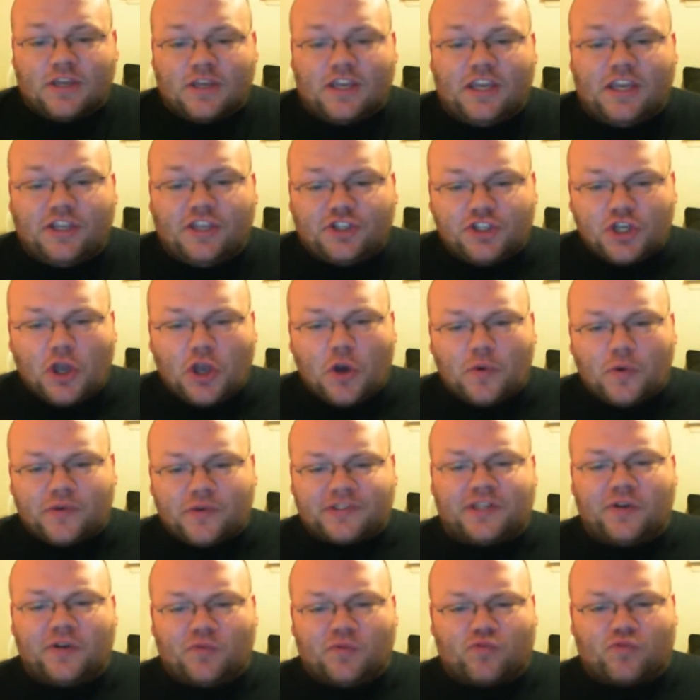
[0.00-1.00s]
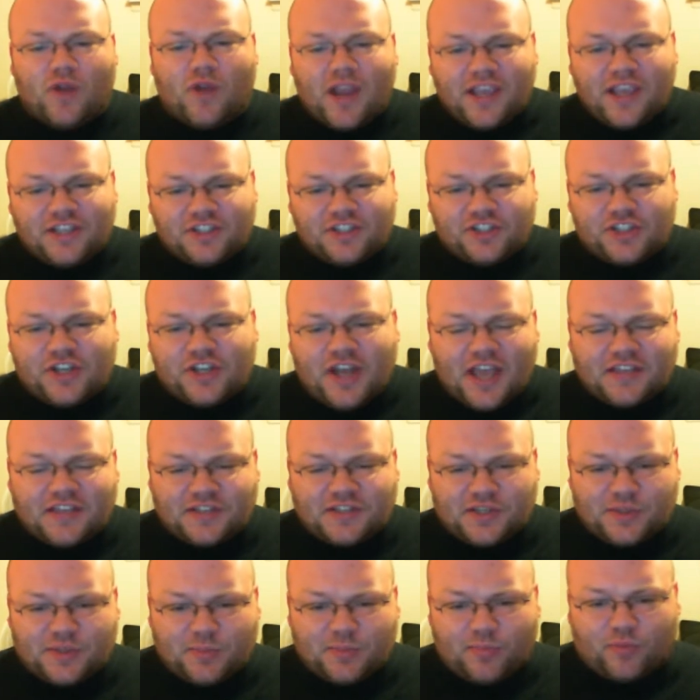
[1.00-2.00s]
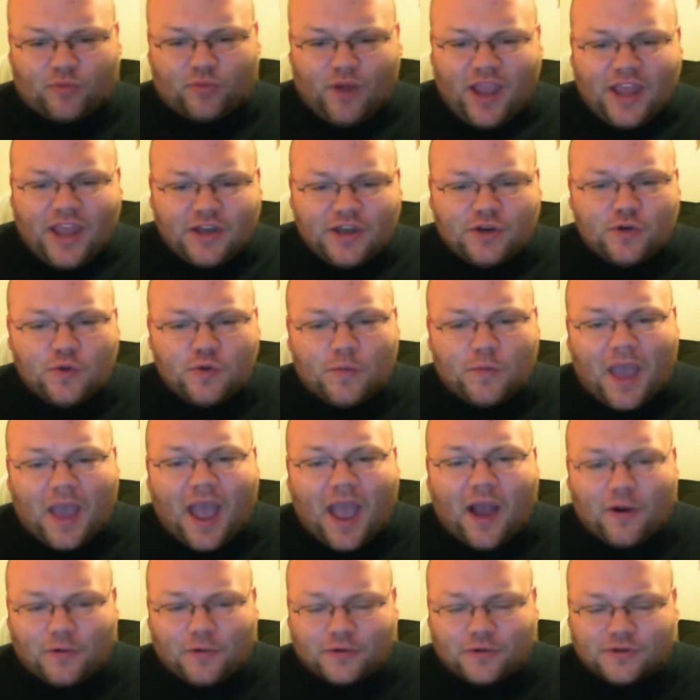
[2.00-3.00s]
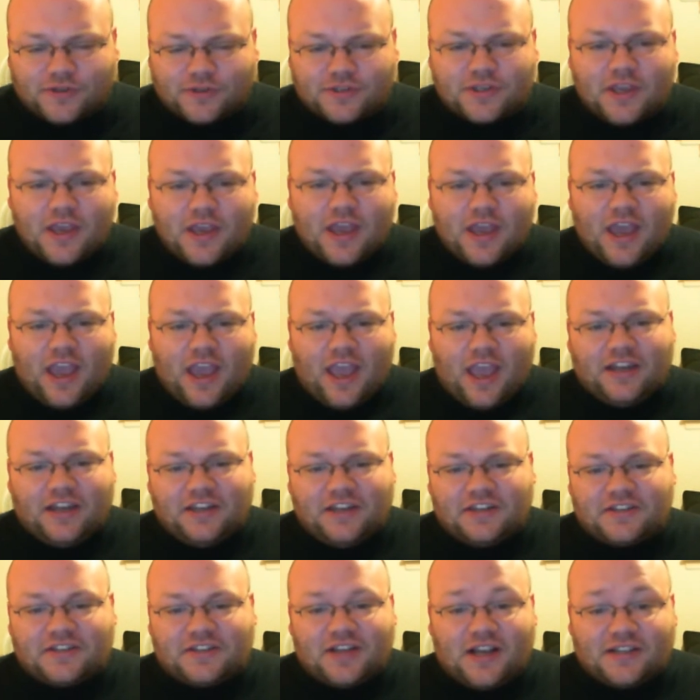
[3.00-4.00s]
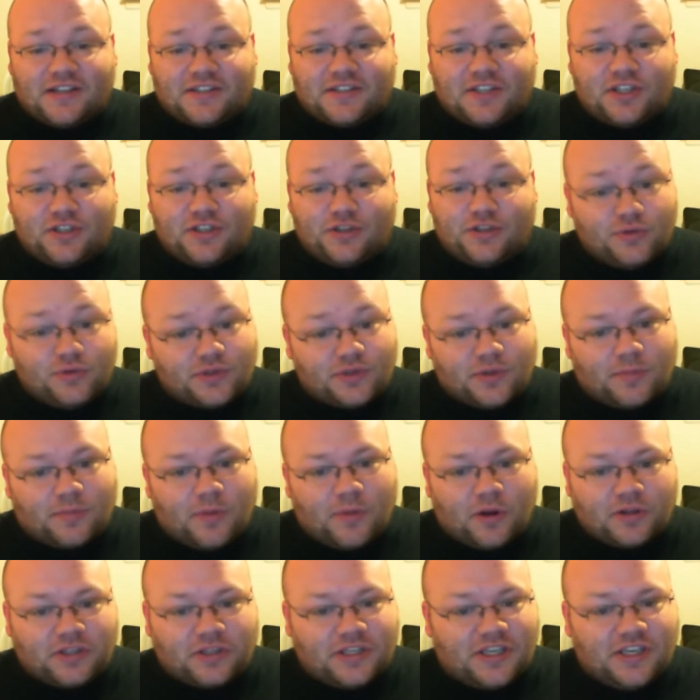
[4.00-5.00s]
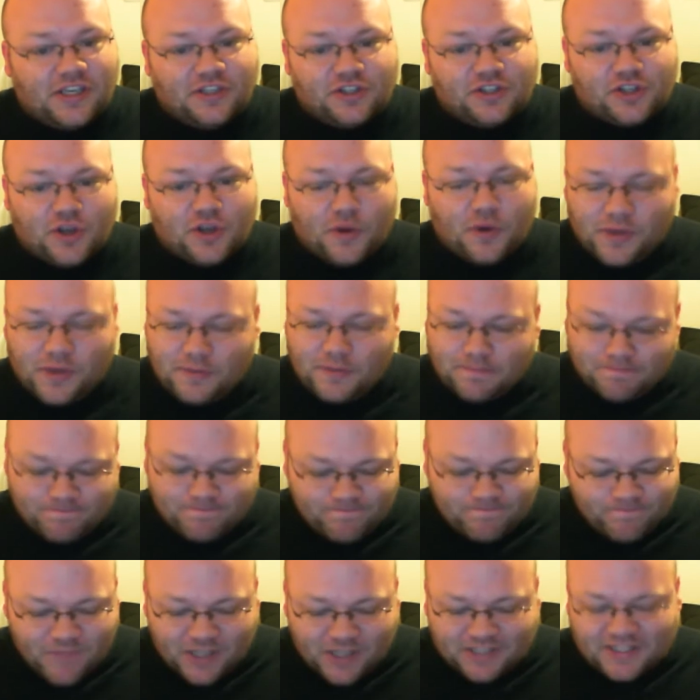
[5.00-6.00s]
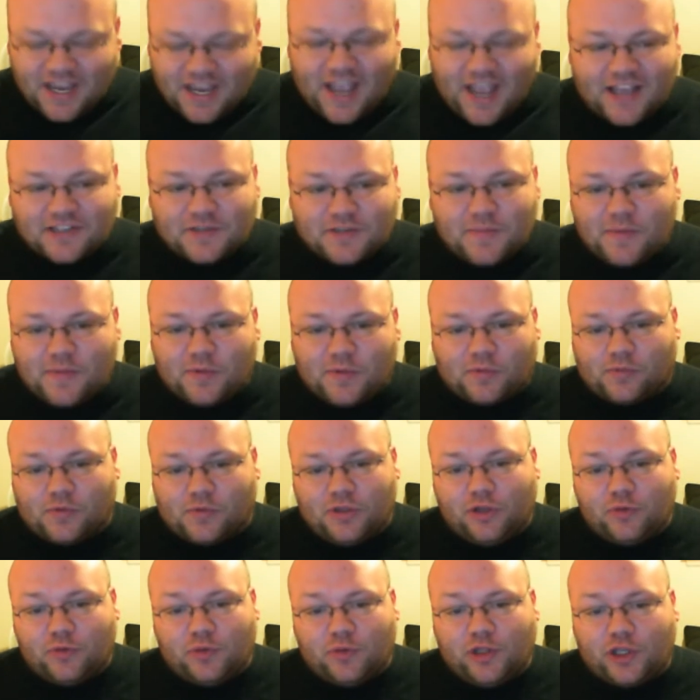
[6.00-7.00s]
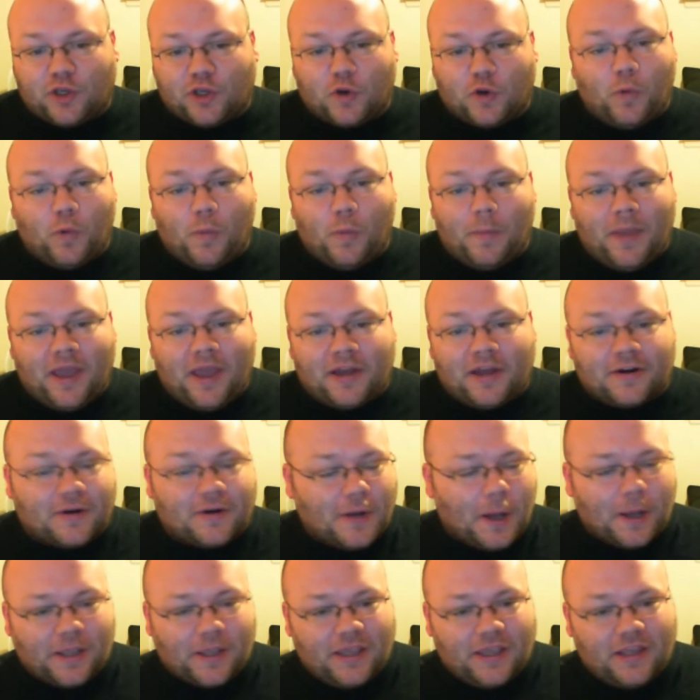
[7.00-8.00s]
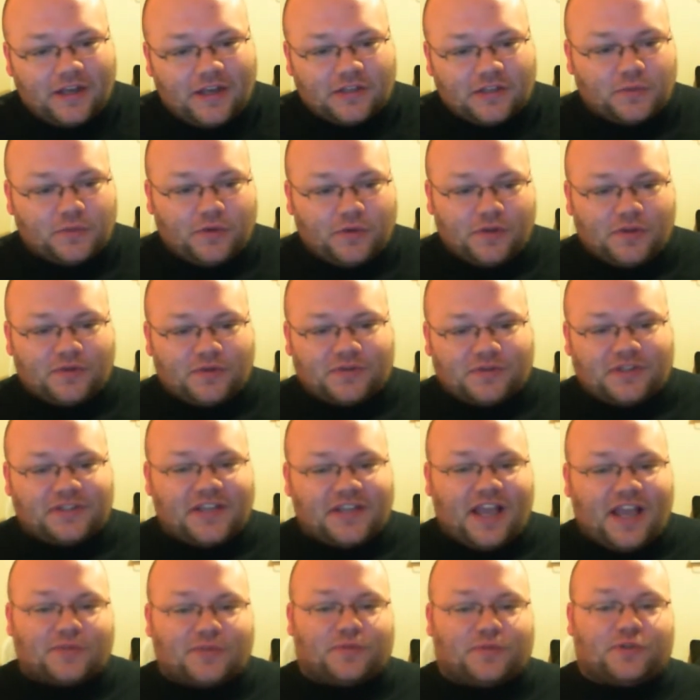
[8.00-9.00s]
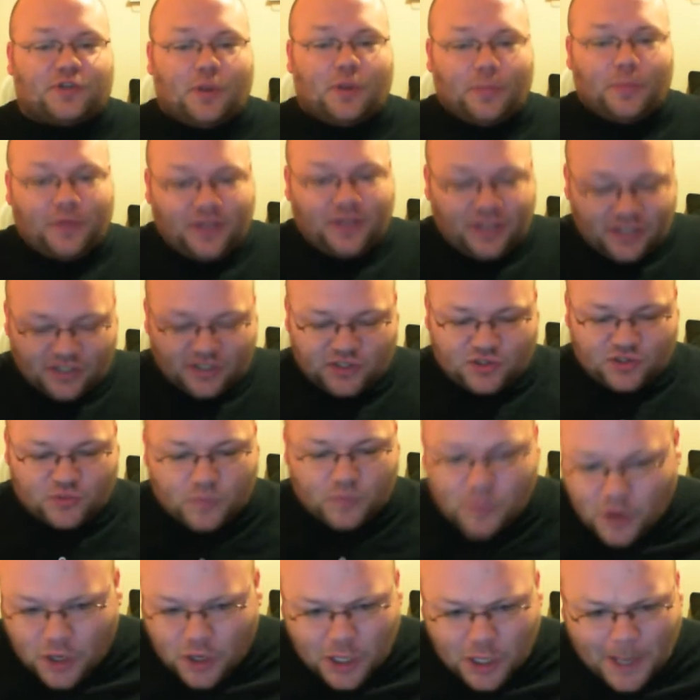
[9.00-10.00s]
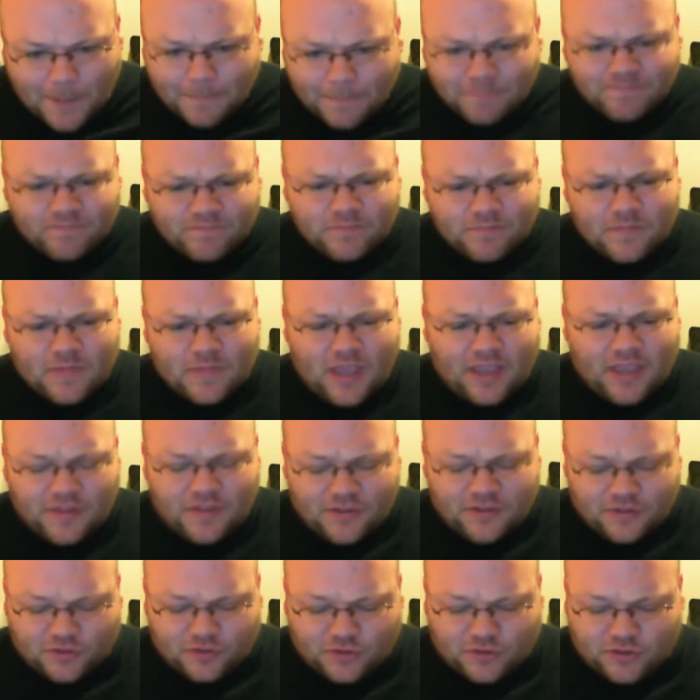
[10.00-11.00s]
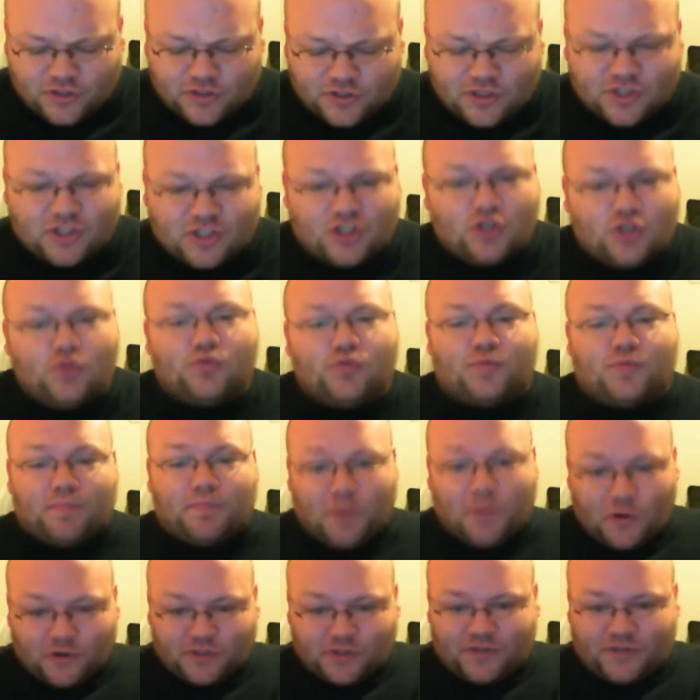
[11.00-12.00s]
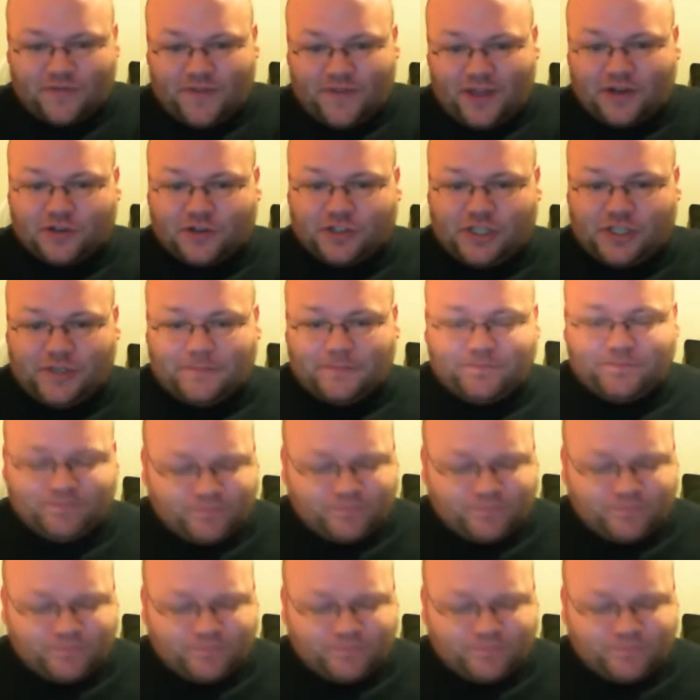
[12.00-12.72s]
Ichigo is enraged and has his brand new powers, and he decides to use them on Ginjo. He attacks him in a really, really cool manner. Again, it's one of those attacks where something gets swung, and then there's just this huge burst of energy.